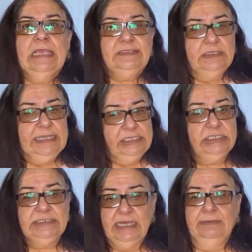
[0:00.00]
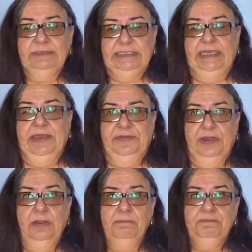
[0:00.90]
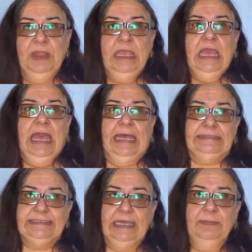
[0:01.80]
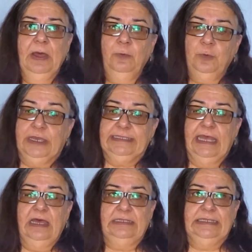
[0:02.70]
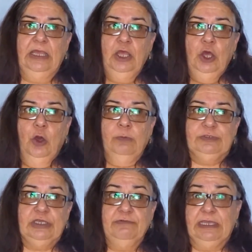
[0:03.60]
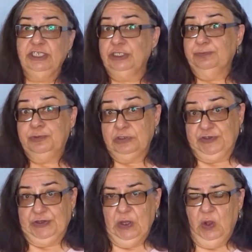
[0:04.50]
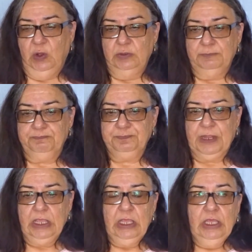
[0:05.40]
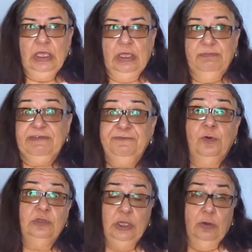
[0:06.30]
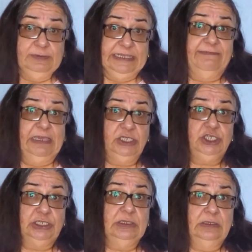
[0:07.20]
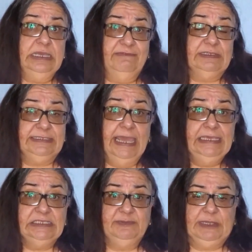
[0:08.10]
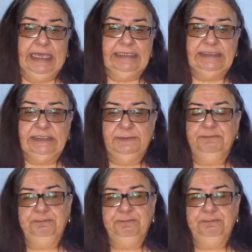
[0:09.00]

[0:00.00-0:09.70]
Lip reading: So they should come together and come up with an observation protocol before the observation even takes place.